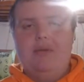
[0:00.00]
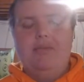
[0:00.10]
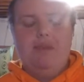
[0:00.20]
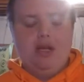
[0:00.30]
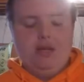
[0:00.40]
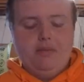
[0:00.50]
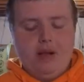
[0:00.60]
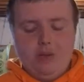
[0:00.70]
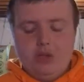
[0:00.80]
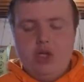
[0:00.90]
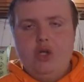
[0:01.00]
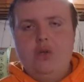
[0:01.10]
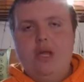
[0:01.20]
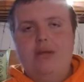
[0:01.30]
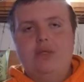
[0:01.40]
But I was going to do
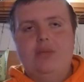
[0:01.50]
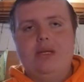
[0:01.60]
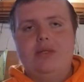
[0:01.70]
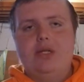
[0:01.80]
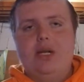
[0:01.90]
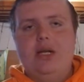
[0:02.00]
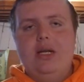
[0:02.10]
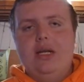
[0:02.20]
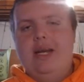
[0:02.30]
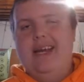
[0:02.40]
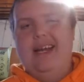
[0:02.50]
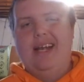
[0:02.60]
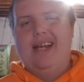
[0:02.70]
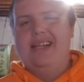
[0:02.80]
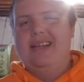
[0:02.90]
a live stream yesterday, and I
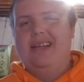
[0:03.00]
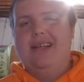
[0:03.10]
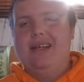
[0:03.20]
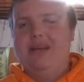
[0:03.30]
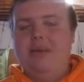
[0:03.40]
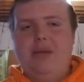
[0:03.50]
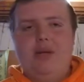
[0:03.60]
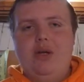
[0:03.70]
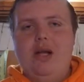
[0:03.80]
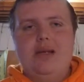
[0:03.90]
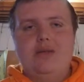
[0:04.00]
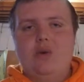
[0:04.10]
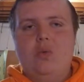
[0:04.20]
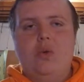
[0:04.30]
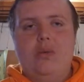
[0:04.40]
got to thinking that maybe you guys
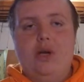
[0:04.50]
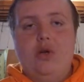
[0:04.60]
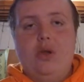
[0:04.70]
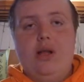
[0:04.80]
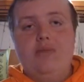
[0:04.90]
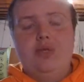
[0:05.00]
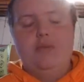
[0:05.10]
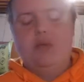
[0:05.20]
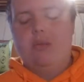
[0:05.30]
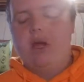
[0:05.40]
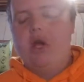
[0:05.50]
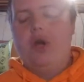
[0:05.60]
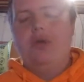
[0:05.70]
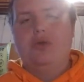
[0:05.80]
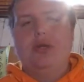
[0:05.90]
don't want me to do live streams, so I'm not going
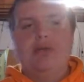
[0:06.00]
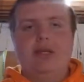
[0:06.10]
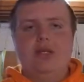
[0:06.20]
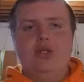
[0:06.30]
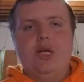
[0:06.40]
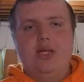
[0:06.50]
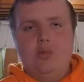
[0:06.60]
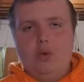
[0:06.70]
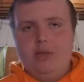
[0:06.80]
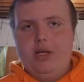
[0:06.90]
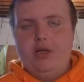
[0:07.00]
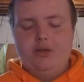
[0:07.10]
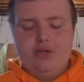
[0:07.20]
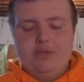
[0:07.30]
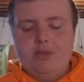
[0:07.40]
to do streams unless you guys want me to do
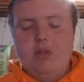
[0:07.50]
streams.